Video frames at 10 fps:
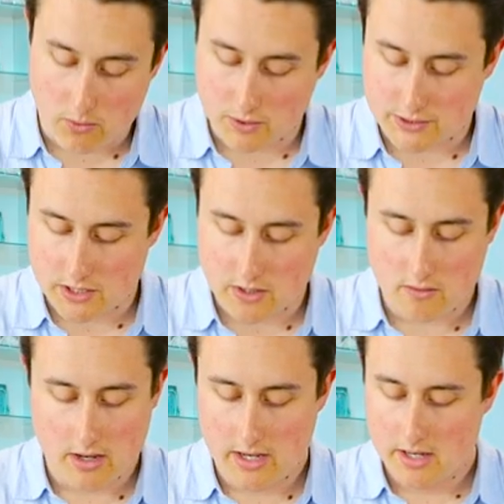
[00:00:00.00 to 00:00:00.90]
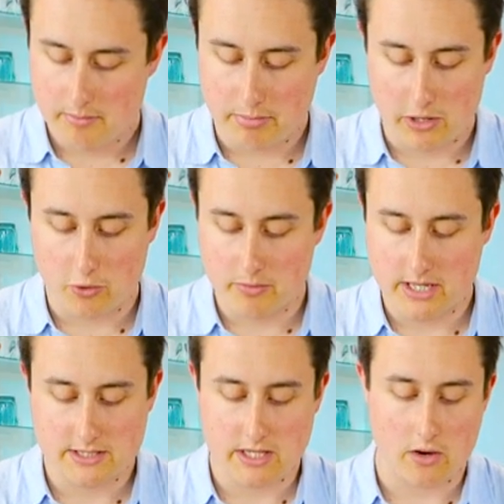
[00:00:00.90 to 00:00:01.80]
want to, by all
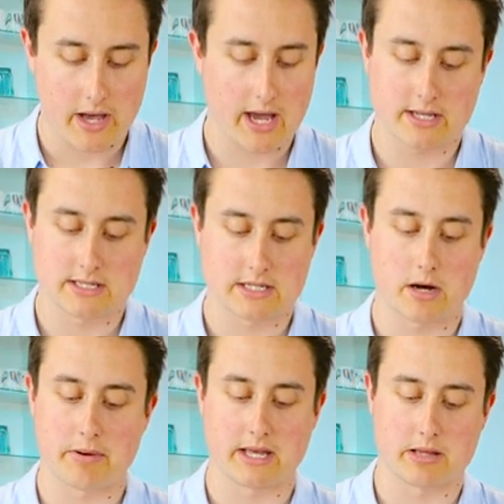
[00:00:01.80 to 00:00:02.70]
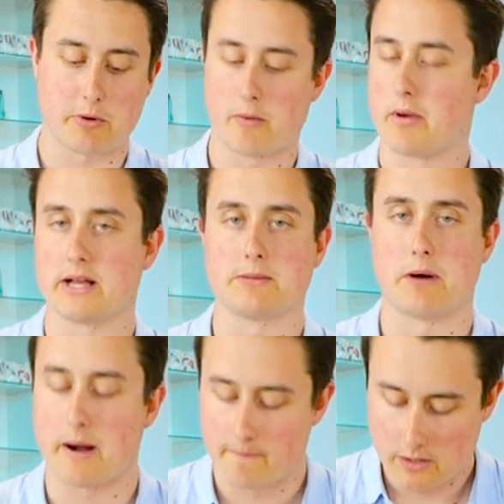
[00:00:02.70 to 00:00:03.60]
means go ahead and start picking the bottom bits,
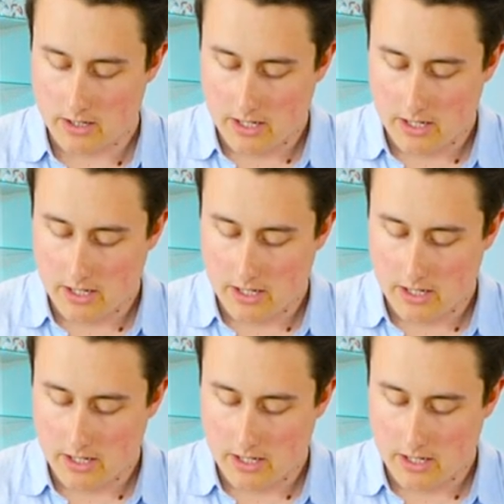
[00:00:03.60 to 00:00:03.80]
but